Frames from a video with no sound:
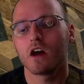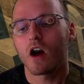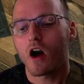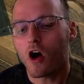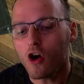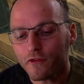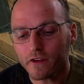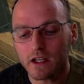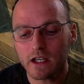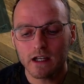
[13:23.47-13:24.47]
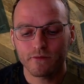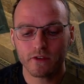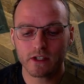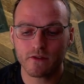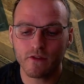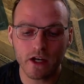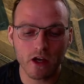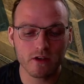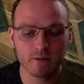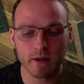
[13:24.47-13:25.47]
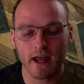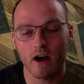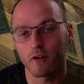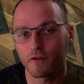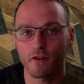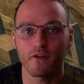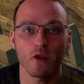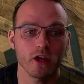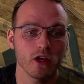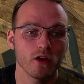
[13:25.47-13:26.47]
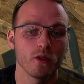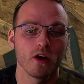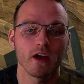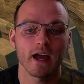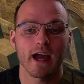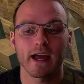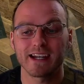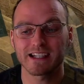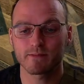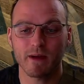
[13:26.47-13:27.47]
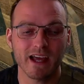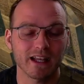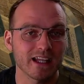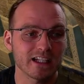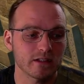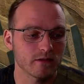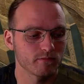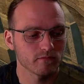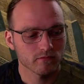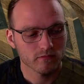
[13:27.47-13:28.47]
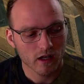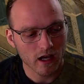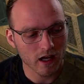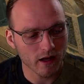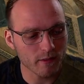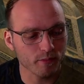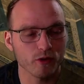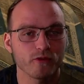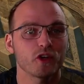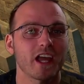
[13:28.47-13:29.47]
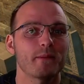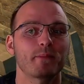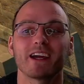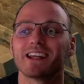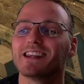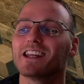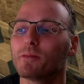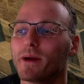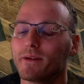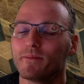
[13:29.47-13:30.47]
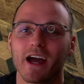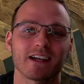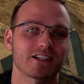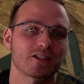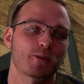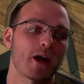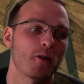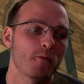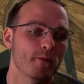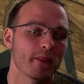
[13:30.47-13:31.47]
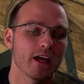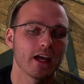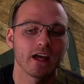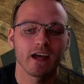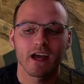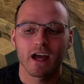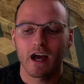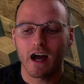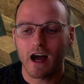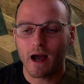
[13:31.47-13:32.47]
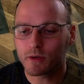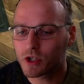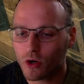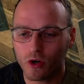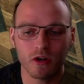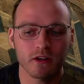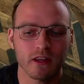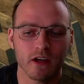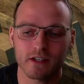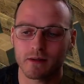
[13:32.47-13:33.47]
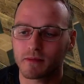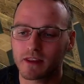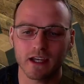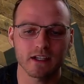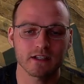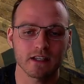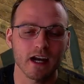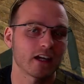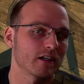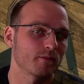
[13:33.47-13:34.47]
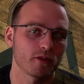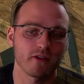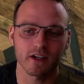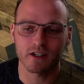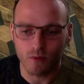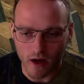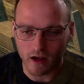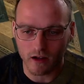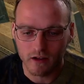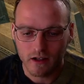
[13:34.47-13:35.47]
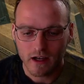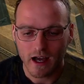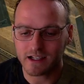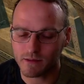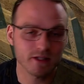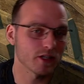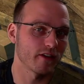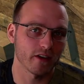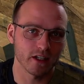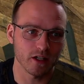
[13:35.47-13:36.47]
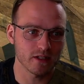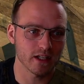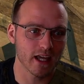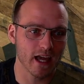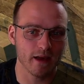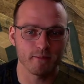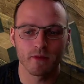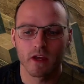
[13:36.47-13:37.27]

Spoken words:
Hopefully, this video has been helpful for you, and it's at least improved your gameplay a little bit as a sprout. I'm sure there are some things that I could improve on as well, as I'm still very new to the game.